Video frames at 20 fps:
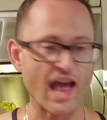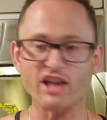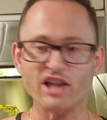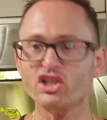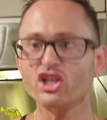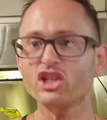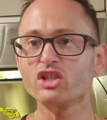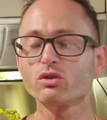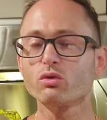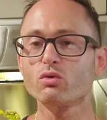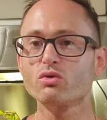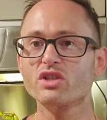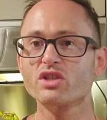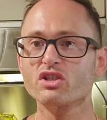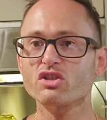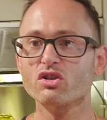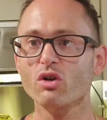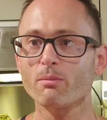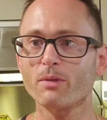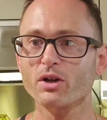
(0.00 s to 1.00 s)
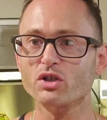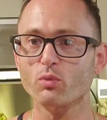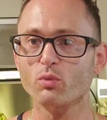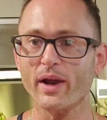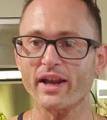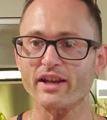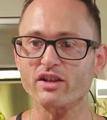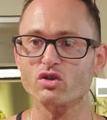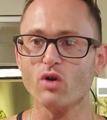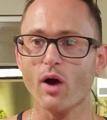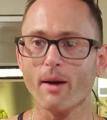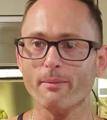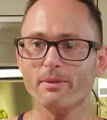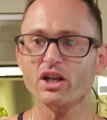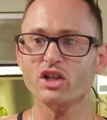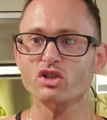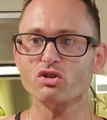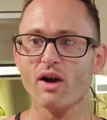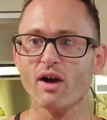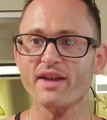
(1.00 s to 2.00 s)
and she's losing so much weight. So I'm
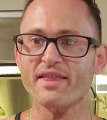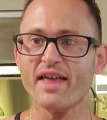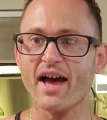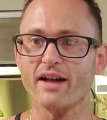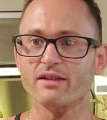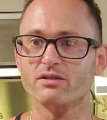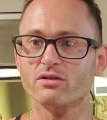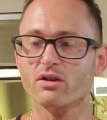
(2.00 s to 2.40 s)
going to try that.